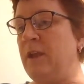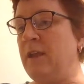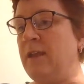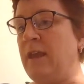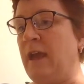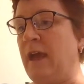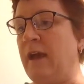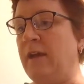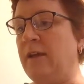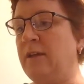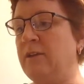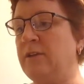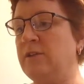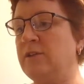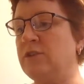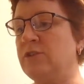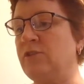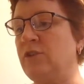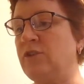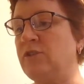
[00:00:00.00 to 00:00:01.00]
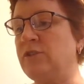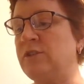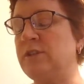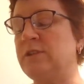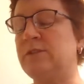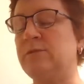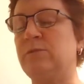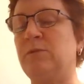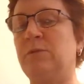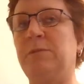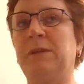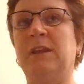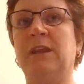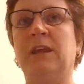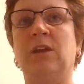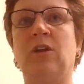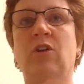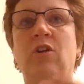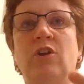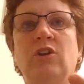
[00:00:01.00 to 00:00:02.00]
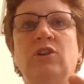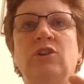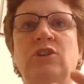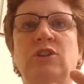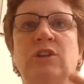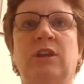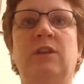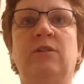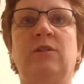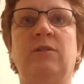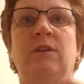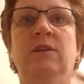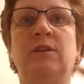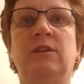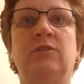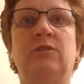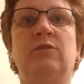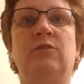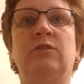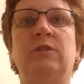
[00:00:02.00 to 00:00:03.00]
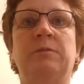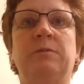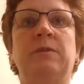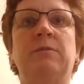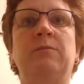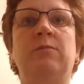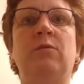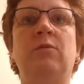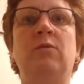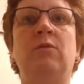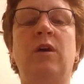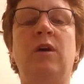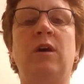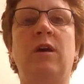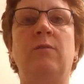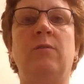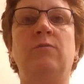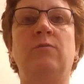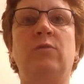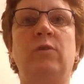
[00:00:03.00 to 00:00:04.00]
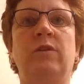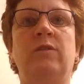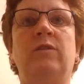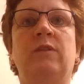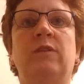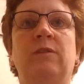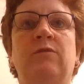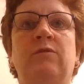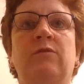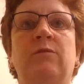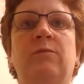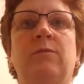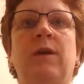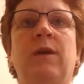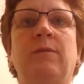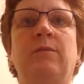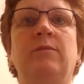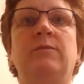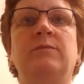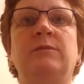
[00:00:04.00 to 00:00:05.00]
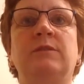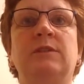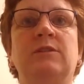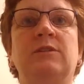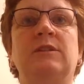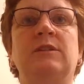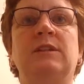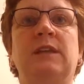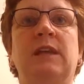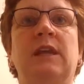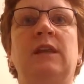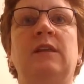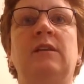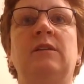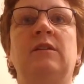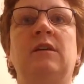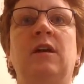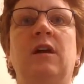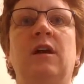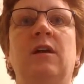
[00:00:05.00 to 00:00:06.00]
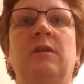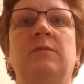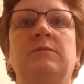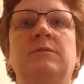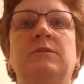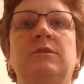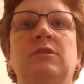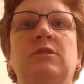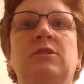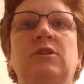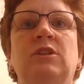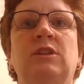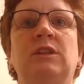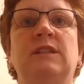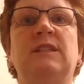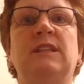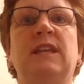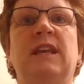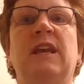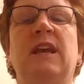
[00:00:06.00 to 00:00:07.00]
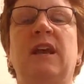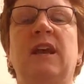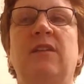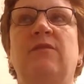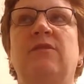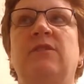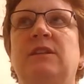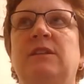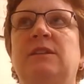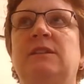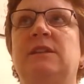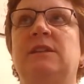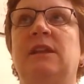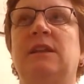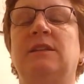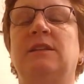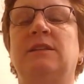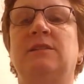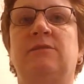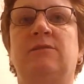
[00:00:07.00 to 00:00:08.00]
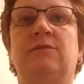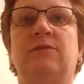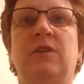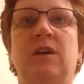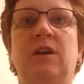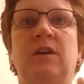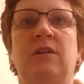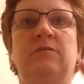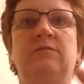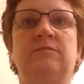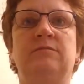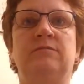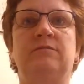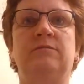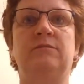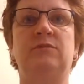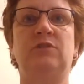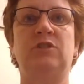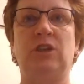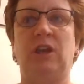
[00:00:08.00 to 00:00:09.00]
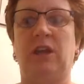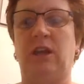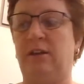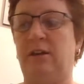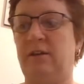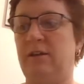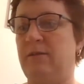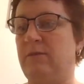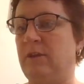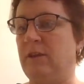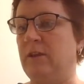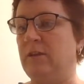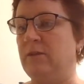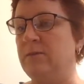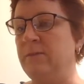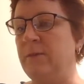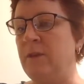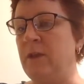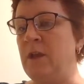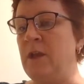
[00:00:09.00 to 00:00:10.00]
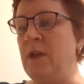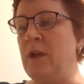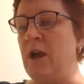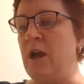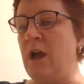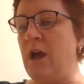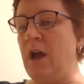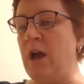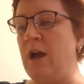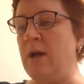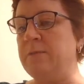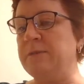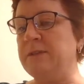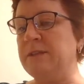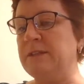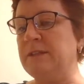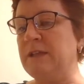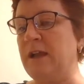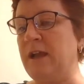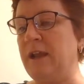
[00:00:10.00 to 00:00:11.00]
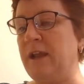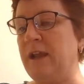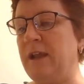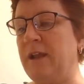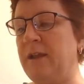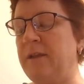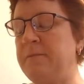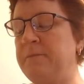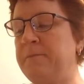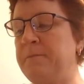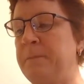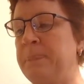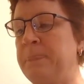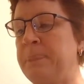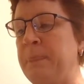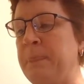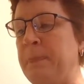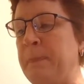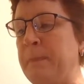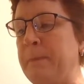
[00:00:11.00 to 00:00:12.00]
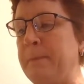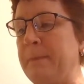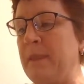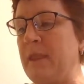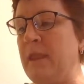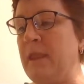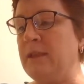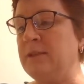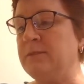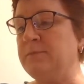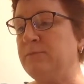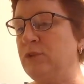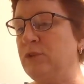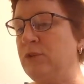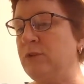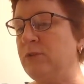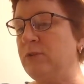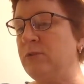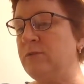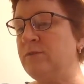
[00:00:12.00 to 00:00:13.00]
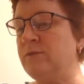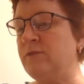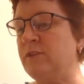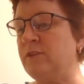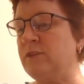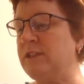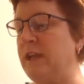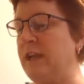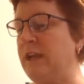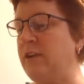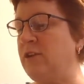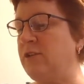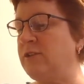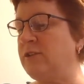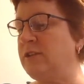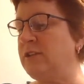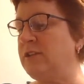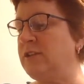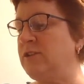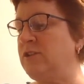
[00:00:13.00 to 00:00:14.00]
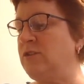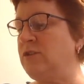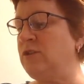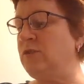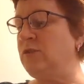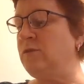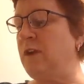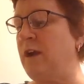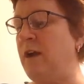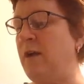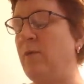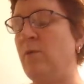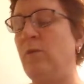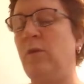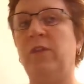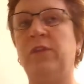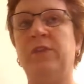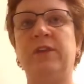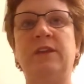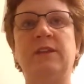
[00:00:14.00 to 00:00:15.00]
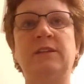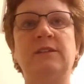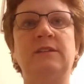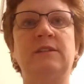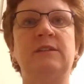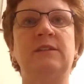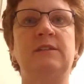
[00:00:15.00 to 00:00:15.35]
yeah, cirrhosis would be like an orange yellow, and literally people with liver problems, their skin, it's like kind of a distinctive shade of yellow. Cyan is blue for cyanosis. You do not want this.